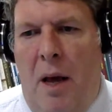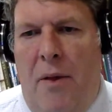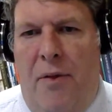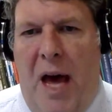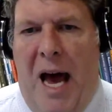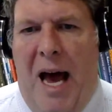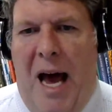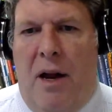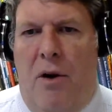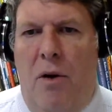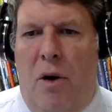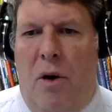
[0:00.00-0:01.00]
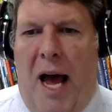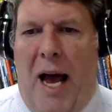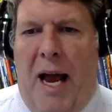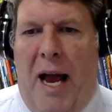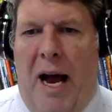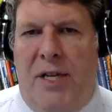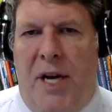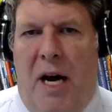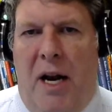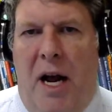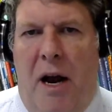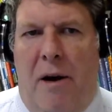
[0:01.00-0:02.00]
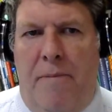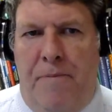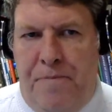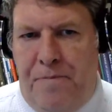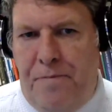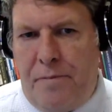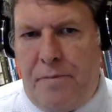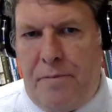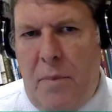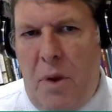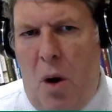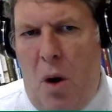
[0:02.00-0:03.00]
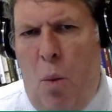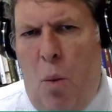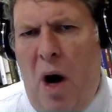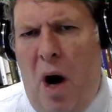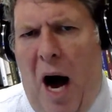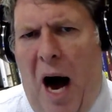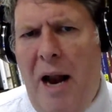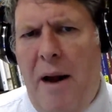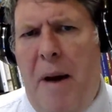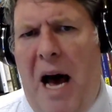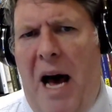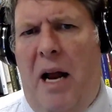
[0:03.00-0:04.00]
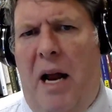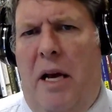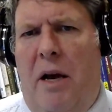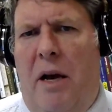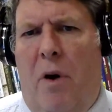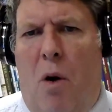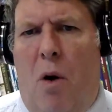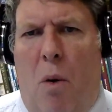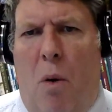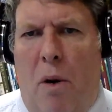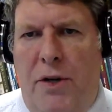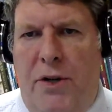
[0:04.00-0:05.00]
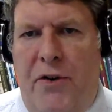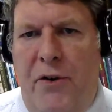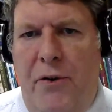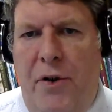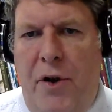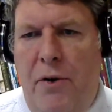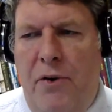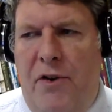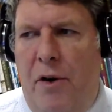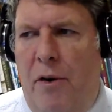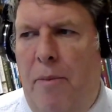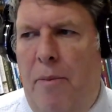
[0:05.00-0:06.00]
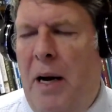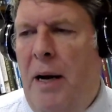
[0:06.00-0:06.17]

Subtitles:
That Google Hangouts on Air will automatically record to YouTube,